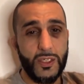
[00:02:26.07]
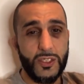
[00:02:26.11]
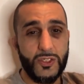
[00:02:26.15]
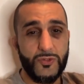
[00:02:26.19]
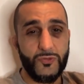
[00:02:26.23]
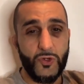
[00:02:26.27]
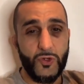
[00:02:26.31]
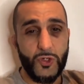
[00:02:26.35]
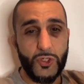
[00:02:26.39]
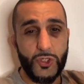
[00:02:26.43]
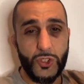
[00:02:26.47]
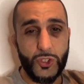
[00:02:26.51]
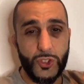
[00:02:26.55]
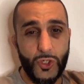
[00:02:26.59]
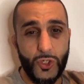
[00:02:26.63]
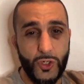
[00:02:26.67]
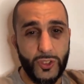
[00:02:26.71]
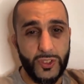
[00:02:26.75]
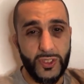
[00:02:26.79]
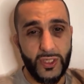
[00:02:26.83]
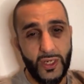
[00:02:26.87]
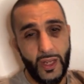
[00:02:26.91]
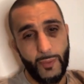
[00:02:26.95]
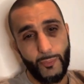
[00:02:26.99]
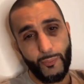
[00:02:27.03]
for
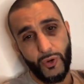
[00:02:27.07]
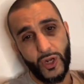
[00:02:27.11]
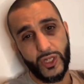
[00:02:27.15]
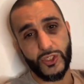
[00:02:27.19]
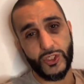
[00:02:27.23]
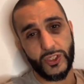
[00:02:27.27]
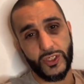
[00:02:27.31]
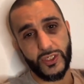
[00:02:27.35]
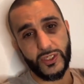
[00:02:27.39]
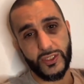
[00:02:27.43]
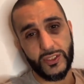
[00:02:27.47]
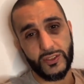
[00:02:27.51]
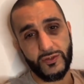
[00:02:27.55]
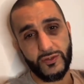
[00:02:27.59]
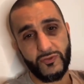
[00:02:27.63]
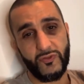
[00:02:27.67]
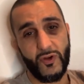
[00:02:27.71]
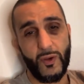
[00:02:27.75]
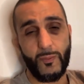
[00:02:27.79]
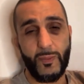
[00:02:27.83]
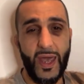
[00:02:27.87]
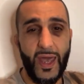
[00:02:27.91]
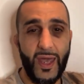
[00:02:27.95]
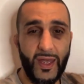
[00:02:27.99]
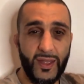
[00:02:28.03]
certain a prejudice from
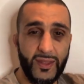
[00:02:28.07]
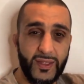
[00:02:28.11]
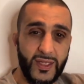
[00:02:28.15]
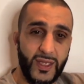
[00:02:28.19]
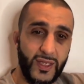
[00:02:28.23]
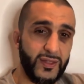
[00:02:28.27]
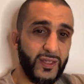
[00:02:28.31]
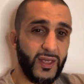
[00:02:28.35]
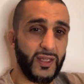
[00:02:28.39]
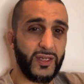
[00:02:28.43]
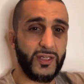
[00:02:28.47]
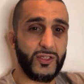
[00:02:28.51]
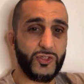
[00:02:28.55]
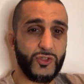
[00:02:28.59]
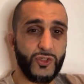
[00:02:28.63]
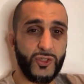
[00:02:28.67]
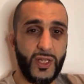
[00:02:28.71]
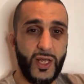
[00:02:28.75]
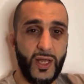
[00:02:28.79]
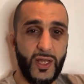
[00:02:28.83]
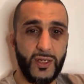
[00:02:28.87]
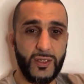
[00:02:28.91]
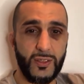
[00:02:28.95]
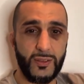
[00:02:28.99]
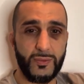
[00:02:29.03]
RD International